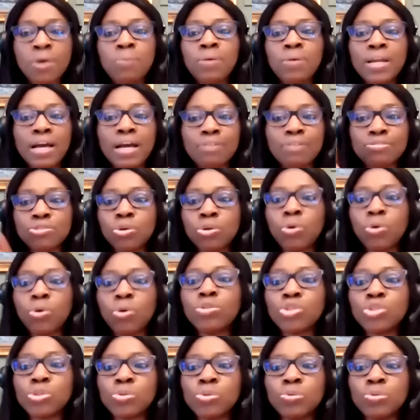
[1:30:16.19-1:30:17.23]
when I've
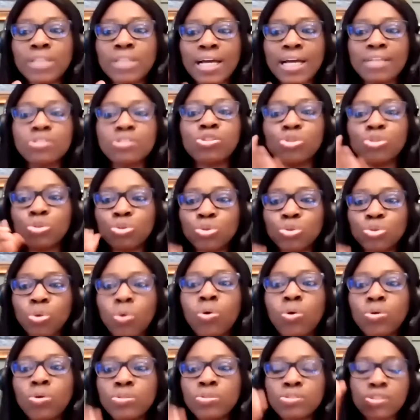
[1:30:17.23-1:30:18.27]
told you that you
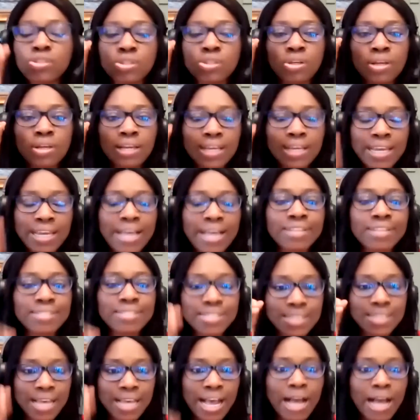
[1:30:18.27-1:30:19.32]
don't
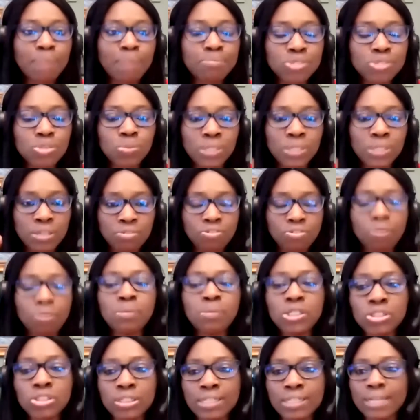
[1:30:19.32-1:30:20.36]
get scammed with the
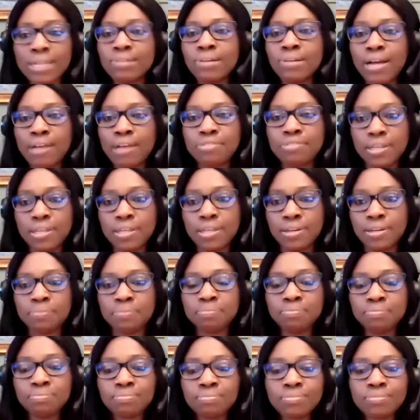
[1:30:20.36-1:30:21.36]
information that you have here.